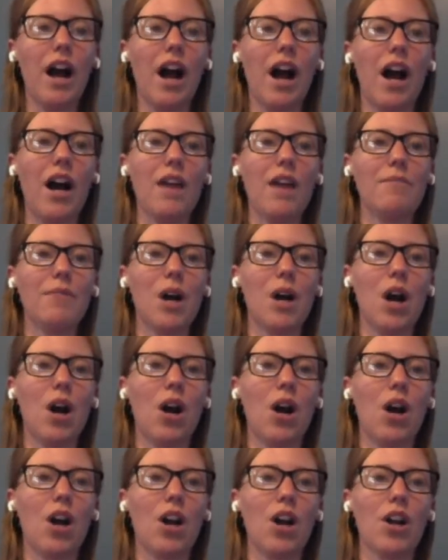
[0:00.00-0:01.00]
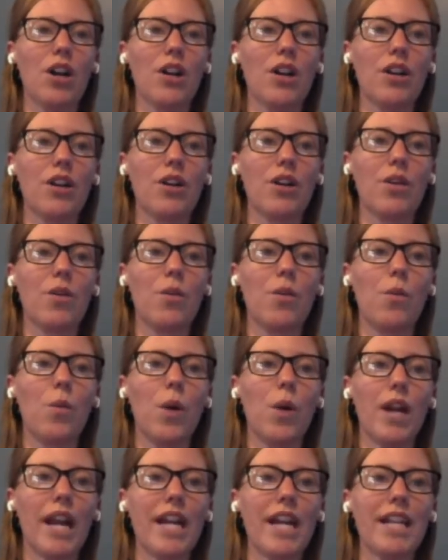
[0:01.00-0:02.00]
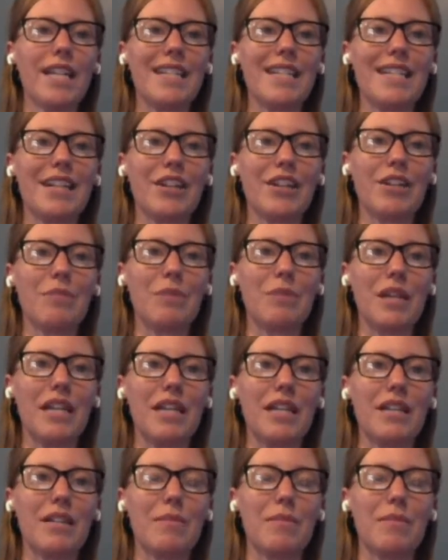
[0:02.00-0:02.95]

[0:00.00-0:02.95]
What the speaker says: are what I consider to be